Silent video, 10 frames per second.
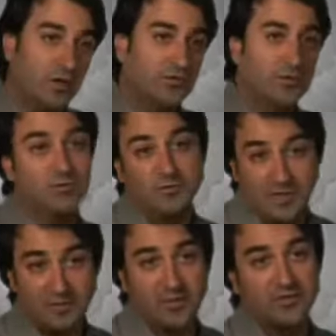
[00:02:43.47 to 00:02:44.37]
also
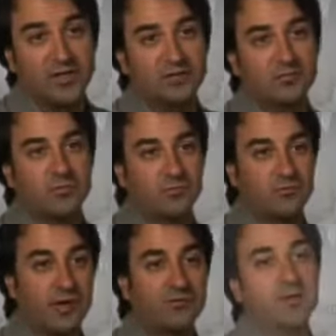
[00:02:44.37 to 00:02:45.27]
10 milliseconds worth
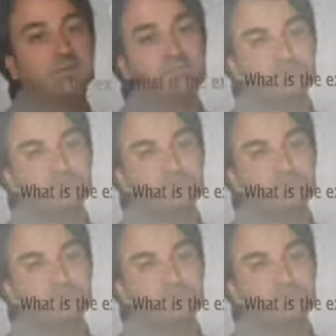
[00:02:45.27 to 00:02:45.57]
of traffic.